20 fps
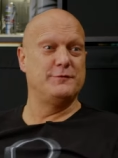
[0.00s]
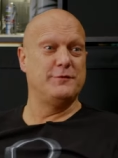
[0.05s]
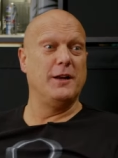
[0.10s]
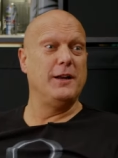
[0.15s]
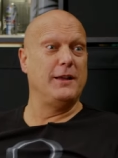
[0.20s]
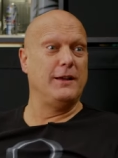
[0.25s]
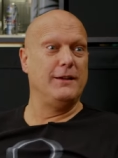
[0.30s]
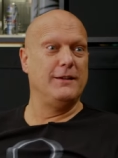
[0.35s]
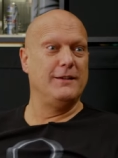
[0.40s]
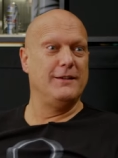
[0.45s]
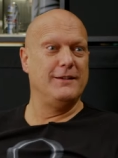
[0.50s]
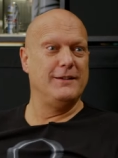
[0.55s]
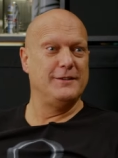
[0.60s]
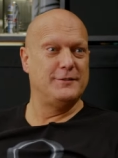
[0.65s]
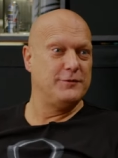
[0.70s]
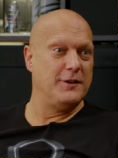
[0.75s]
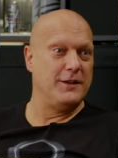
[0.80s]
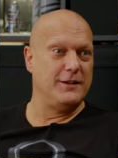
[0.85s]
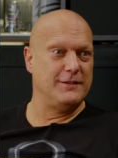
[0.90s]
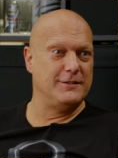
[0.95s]
it's funny,
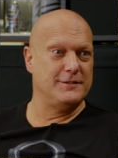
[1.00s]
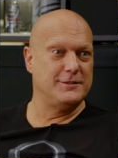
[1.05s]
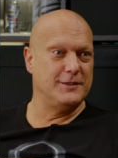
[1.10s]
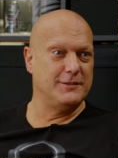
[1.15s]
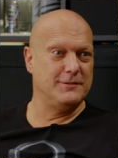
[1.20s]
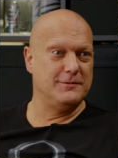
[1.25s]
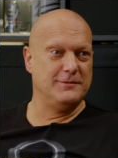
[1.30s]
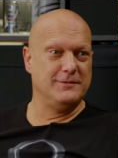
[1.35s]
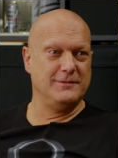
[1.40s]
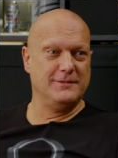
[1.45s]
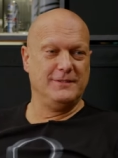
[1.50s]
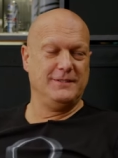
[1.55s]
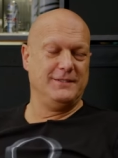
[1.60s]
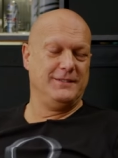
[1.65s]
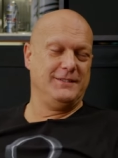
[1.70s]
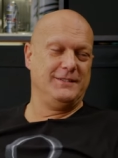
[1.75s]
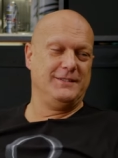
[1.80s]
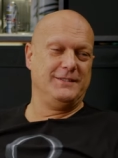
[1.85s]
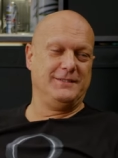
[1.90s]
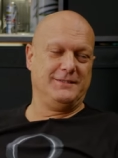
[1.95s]
it's fun, so. It's
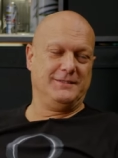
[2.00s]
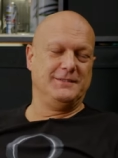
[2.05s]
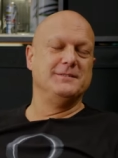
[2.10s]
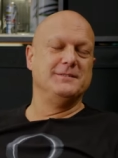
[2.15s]
part, of, yeah.